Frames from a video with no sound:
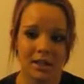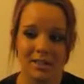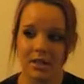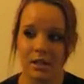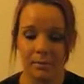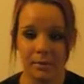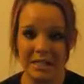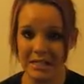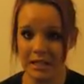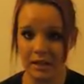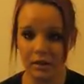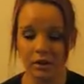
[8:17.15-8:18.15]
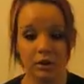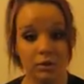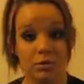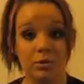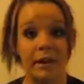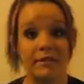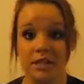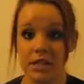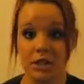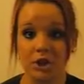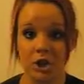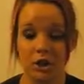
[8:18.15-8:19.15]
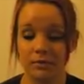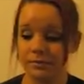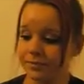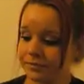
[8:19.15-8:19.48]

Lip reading: is amazing. You do have a teacher